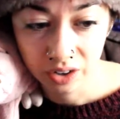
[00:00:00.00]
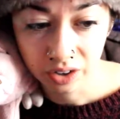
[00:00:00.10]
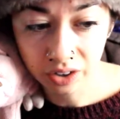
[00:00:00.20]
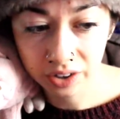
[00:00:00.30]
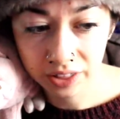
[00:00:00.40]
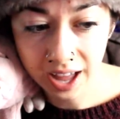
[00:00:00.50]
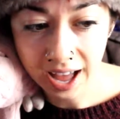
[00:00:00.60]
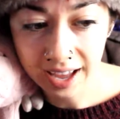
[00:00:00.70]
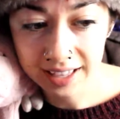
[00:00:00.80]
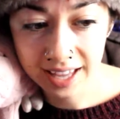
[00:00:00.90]
all
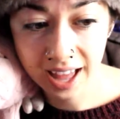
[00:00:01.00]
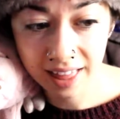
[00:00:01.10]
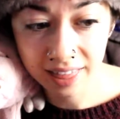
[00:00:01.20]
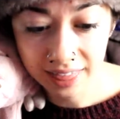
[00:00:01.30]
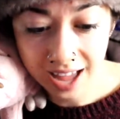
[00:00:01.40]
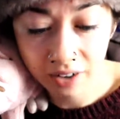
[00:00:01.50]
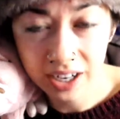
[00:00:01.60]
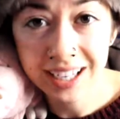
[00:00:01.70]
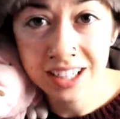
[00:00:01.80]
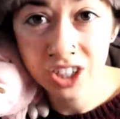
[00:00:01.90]
that, yet they're
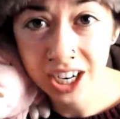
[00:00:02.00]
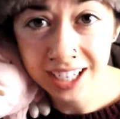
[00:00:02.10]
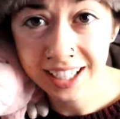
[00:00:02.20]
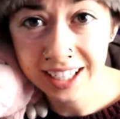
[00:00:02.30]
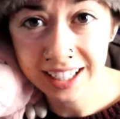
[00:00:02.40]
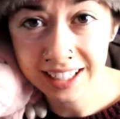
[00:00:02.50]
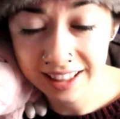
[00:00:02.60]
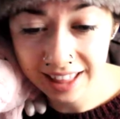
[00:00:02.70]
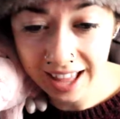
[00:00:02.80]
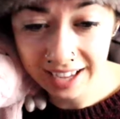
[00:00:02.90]
eating
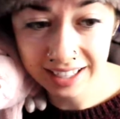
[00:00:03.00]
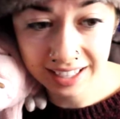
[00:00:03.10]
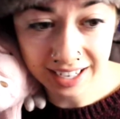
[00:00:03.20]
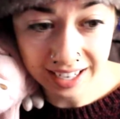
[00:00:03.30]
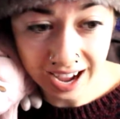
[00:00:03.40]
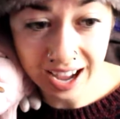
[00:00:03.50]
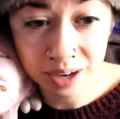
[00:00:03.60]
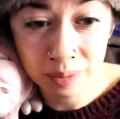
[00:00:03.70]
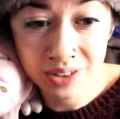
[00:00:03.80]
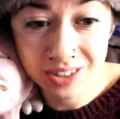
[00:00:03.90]
chicken, they're eating
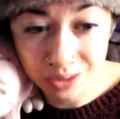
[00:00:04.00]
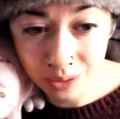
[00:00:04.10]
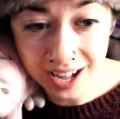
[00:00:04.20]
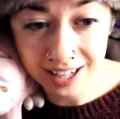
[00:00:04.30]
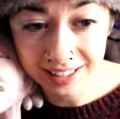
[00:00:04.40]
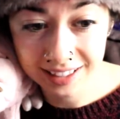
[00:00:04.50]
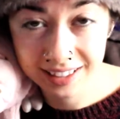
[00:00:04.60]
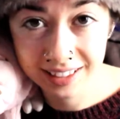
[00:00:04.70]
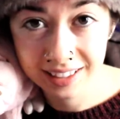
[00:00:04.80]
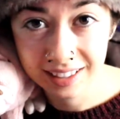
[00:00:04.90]
animals as well.
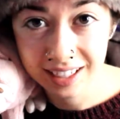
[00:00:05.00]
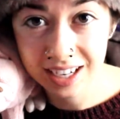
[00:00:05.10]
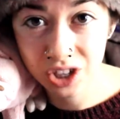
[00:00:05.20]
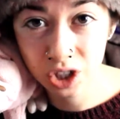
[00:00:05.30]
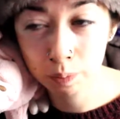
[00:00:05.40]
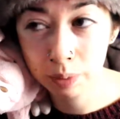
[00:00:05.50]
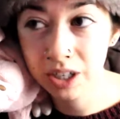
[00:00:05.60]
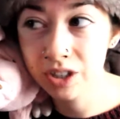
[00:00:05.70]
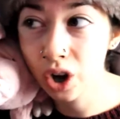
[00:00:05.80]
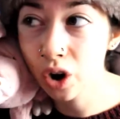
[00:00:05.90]
It's just
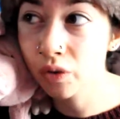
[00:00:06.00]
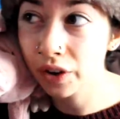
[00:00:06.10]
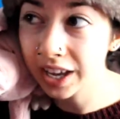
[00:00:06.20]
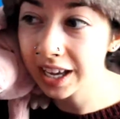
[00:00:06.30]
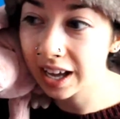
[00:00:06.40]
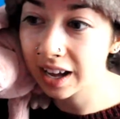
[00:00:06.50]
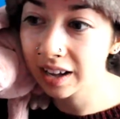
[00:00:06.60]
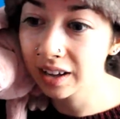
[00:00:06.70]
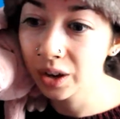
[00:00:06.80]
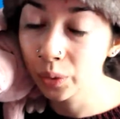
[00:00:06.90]
because over
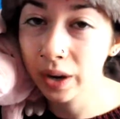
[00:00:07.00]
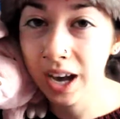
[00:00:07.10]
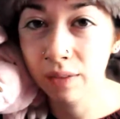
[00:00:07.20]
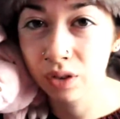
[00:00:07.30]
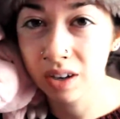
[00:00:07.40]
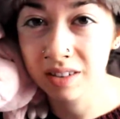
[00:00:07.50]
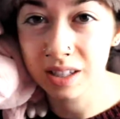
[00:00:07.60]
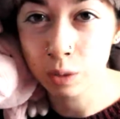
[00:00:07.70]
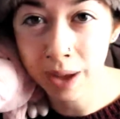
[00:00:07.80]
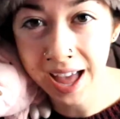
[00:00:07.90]
here we have dogs
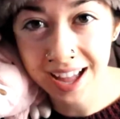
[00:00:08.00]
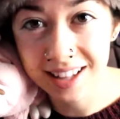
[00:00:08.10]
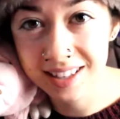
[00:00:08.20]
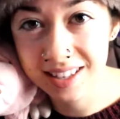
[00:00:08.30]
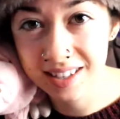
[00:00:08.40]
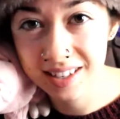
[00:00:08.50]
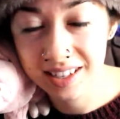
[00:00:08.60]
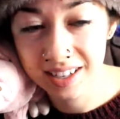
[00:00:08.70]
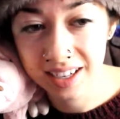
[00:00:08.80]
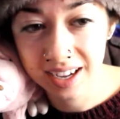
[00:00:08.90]
as pets,
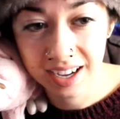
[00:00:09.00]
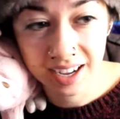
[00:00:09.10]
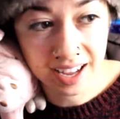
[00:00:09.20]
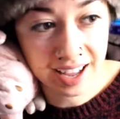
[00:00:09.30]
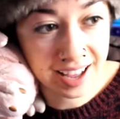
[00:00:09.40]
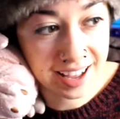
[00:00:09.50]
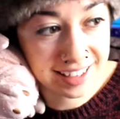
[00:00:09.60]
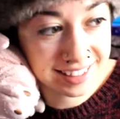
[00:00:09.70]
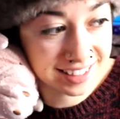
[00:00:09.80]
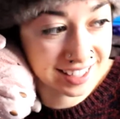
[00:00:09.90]

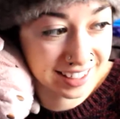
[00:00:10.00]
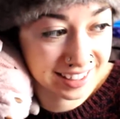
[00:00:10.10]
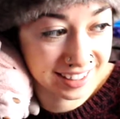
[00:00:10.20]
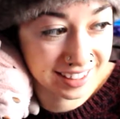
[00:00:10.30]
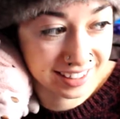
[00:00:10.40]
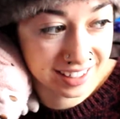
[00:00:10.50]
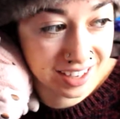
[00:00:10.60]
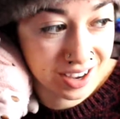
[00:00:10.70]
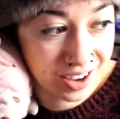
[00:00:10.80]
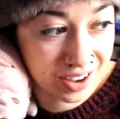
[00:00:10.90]
and
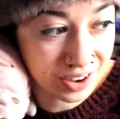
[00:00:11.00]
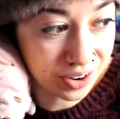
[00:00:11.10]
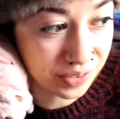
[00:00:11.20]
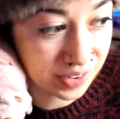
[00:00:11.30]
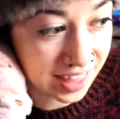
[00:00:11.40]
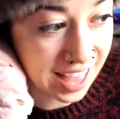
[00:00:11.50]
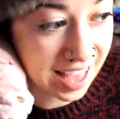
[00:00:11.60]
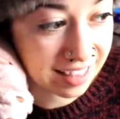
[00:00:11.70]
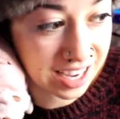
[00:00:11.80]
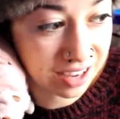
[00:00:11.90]
over
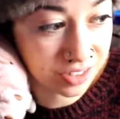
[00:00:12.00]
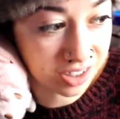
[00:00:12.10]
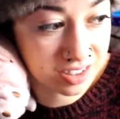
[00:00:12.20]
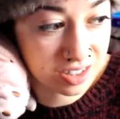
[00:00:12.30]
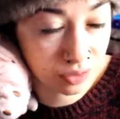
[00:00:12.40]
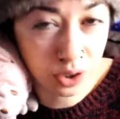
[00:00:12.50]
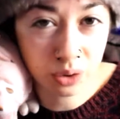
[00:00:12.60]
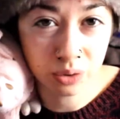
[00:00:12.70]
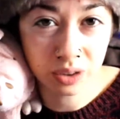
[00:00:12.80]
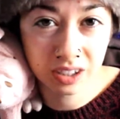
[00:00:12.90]
there they have dogs as
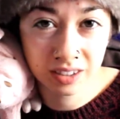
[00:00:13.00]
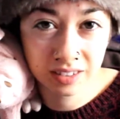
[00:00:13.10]
food.